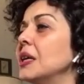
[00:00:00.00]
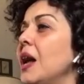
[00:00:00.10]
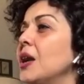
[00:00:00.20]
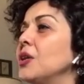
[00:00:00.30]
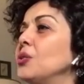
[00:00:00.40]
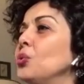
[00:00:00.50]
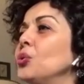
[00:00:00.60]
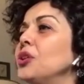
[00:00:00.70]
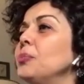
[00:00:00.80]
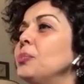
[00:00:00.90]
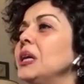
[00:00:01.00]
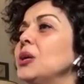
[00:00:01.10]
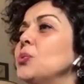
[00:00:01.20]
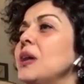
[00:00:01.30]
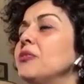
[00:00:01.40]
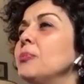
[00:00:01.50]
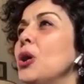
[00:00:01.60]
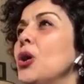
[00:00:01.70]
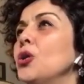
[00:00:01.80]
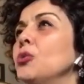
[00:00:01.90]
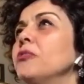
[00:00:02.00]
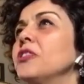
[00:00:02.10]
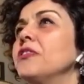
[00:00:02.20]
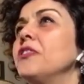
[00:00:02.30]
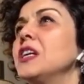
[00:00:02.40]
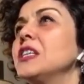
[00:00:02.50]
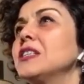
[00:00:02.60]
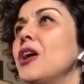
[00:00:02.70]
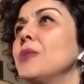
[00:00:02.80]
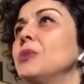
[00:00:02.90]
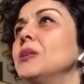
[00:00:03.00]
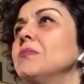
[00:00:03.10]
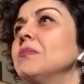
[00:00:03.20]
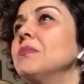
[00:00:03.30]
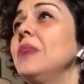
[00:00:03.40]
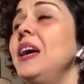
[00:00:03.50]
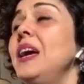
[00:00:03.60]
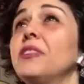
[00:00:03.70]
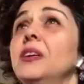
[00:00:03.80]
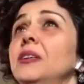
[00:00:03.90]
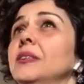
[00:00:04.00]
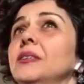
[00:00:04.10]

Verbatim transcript: and I thought that being away from home for the first time in ever